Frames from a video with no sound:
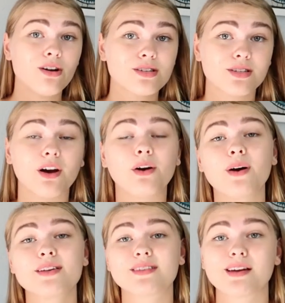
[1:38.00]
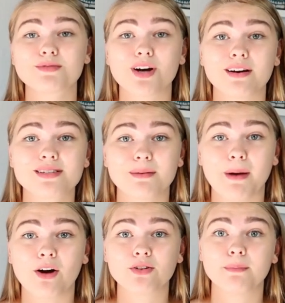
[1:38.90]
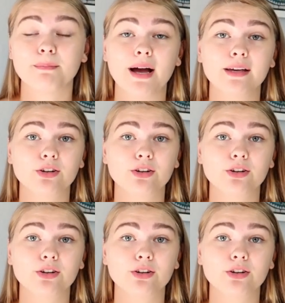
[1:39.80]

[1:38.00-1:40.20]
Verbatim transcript: also, Sam talks about buying